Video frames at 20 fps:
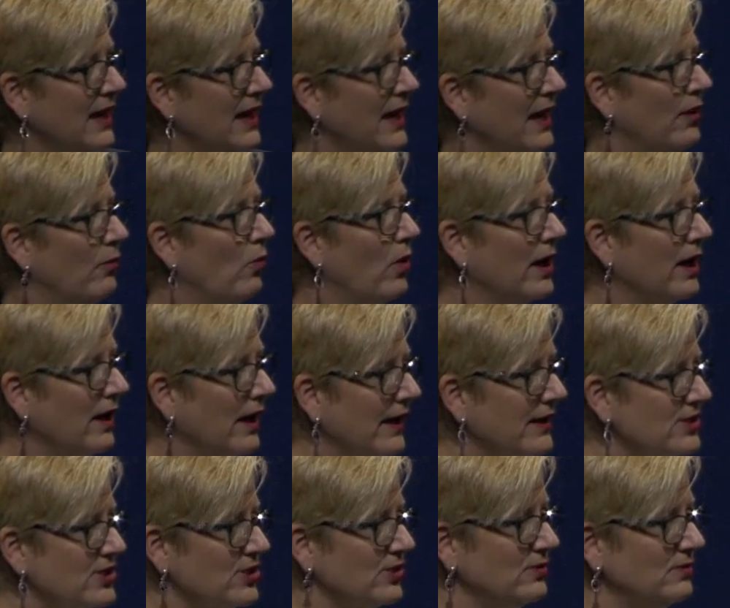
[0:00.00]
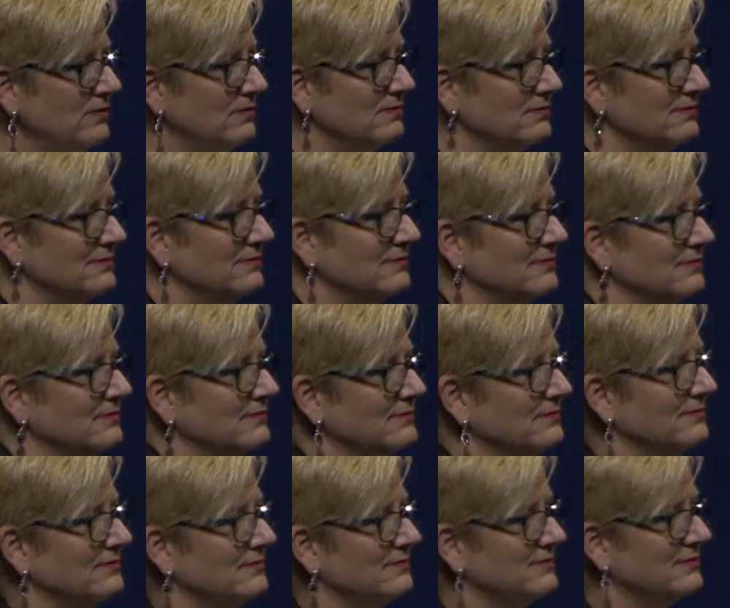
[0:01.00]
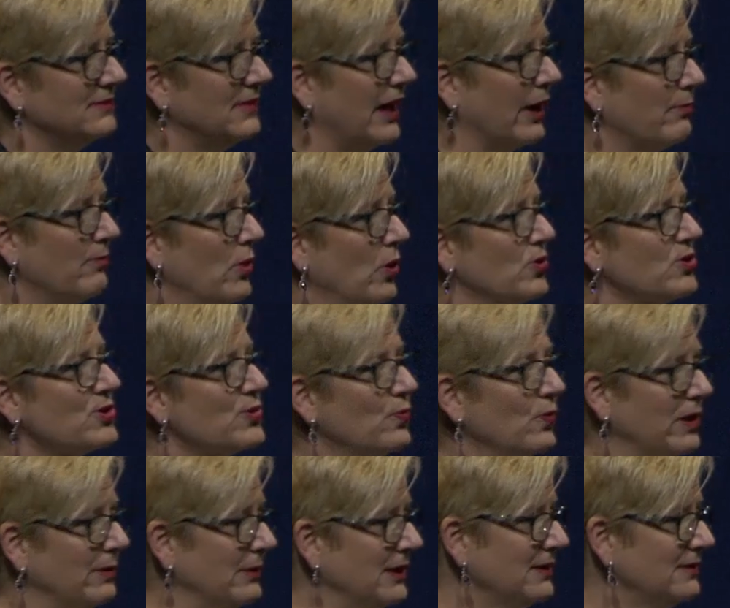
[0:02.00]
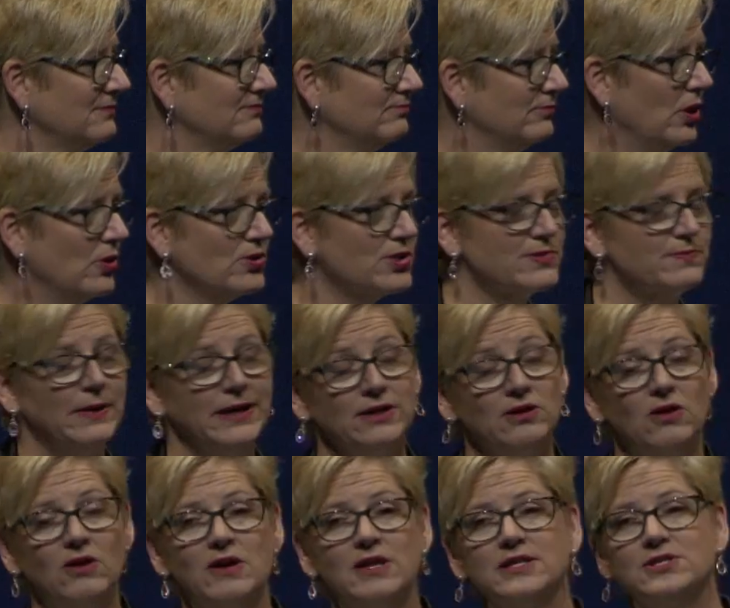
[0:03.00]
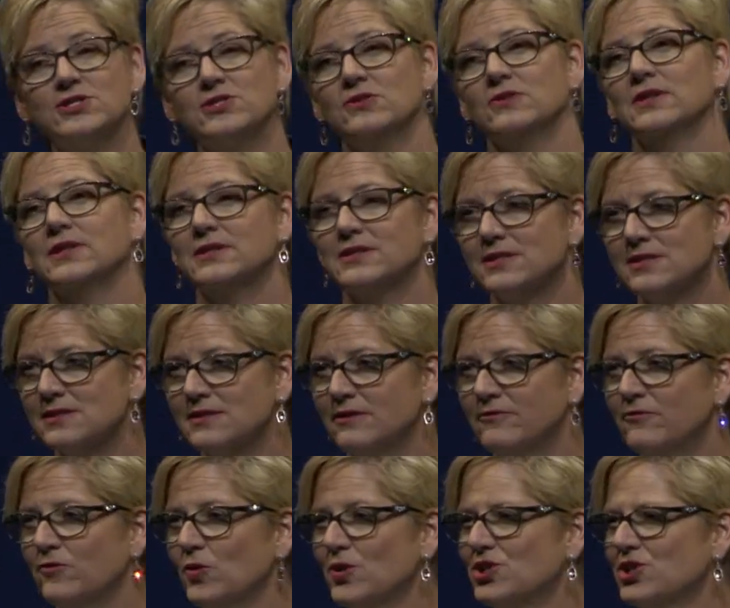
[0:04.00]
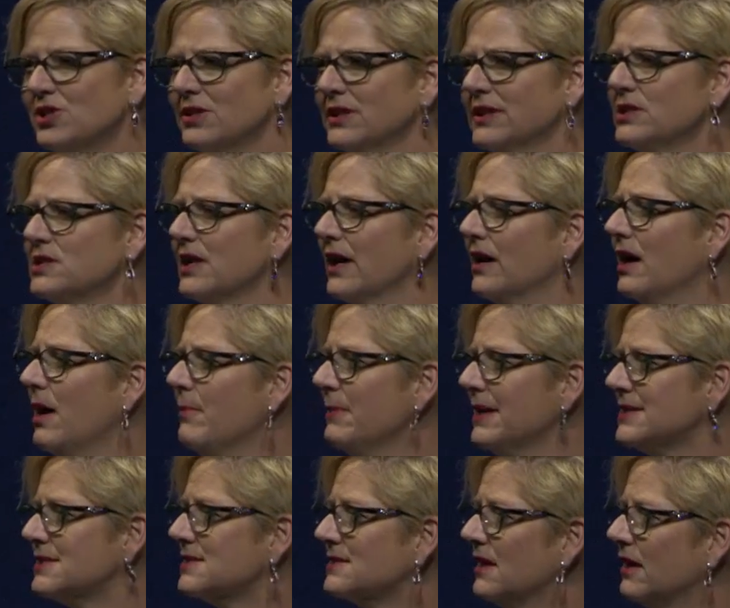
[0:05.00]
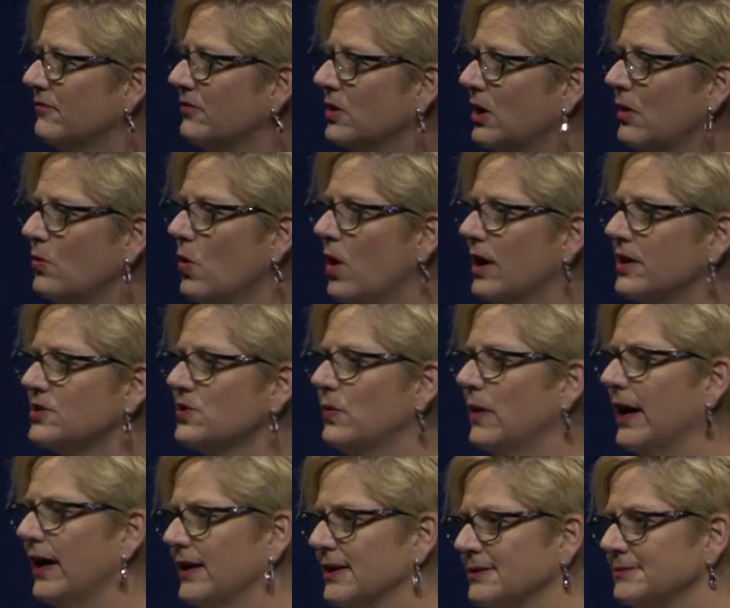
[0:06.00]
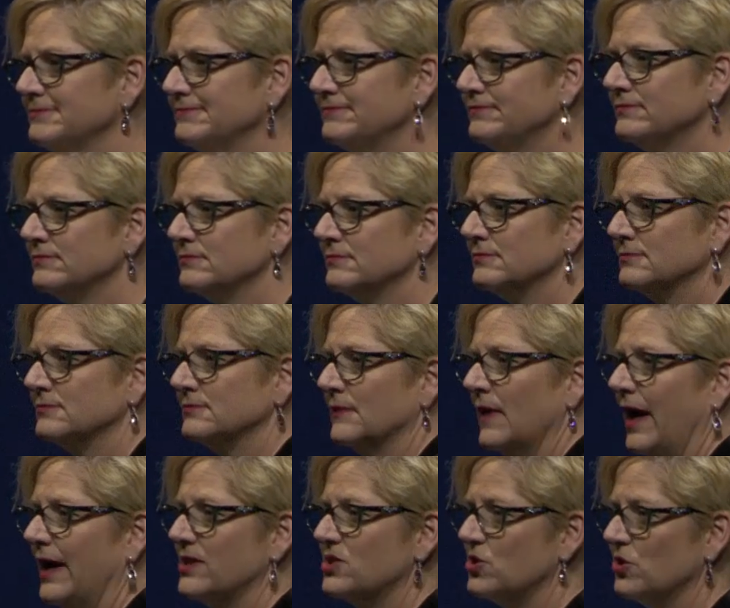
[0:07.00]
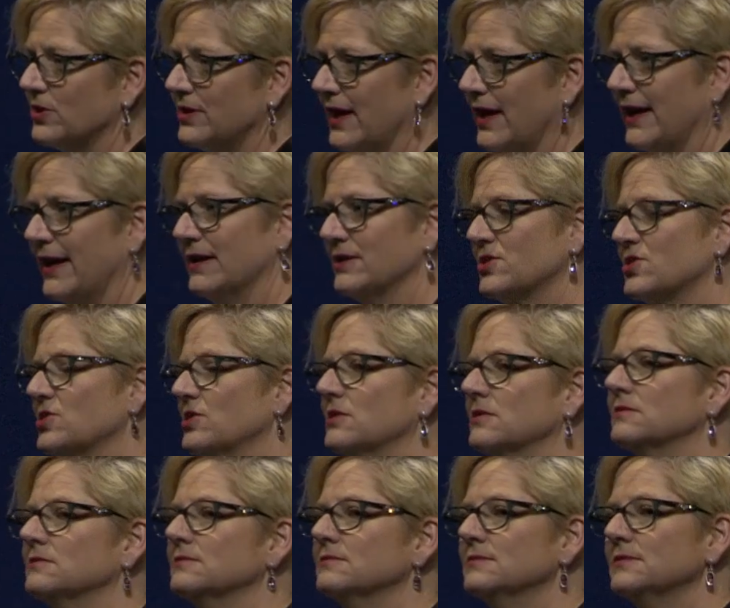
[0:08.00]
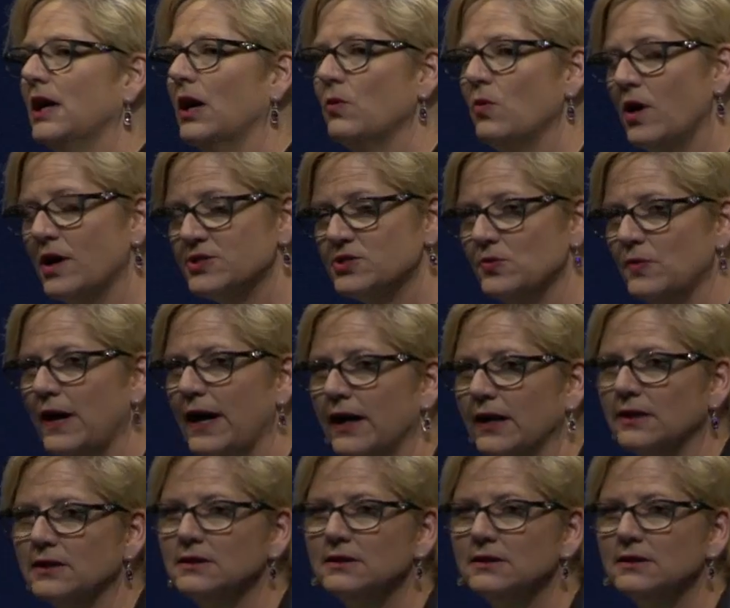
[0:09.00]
And what did I do? Like most women, most minorities do this, unfortunately, is I got my stuff and I walked away. I took that answer. I walked away.